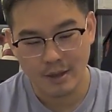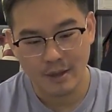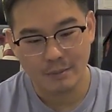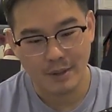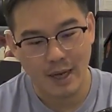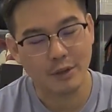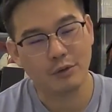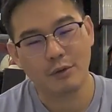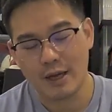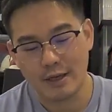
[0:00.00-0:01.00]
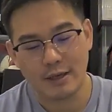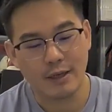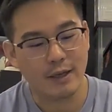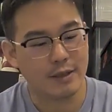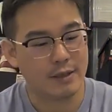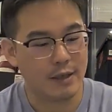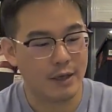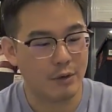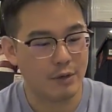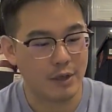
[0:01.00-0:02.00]
But I do get it. It's the
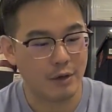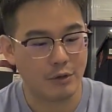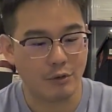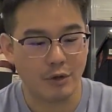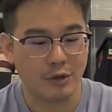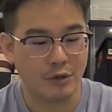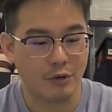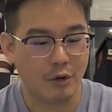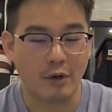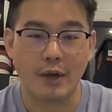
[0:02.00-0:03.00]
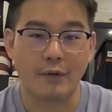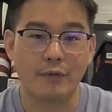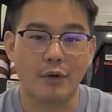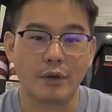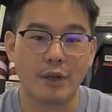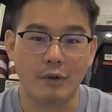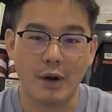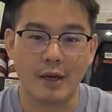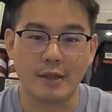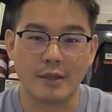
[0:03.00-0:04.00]
newest Air Jordans. You're looking for the
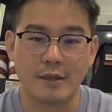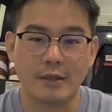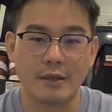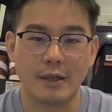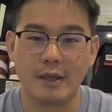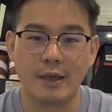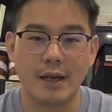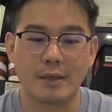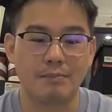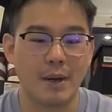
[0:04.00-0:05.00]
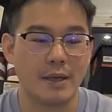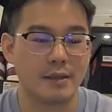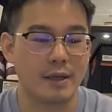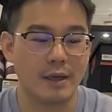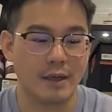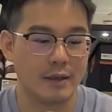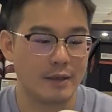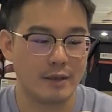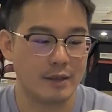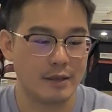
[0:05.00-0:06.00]
greatest and next best thing, and
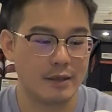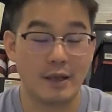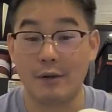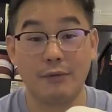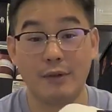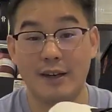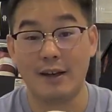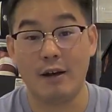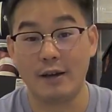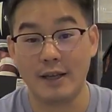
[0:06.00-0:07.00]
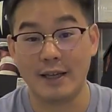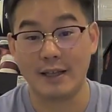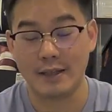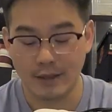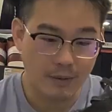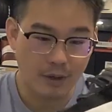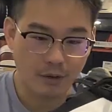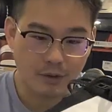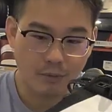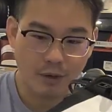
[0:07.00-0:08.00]
this is definitely not it. It
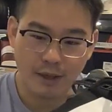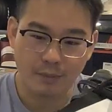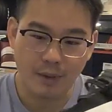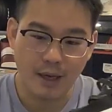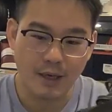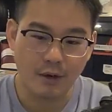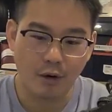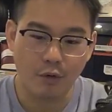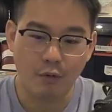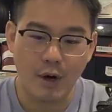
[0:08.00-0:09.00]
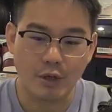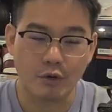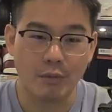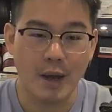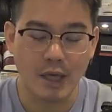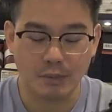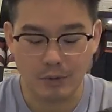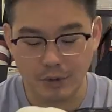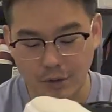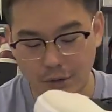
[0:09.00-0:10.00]
looks more like a plain old retro
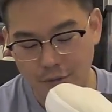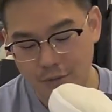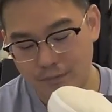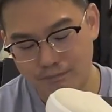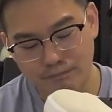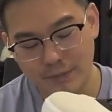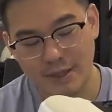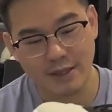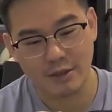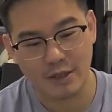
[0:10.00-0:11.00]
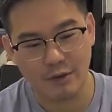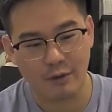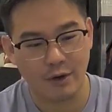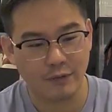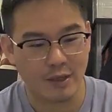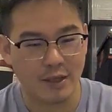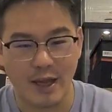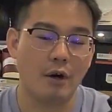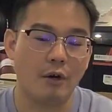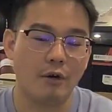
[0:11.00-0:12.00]
basketball shoe. It doesn't give off the
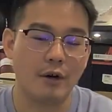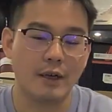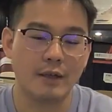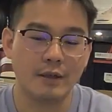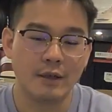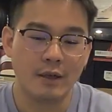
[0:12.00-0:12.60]
aura.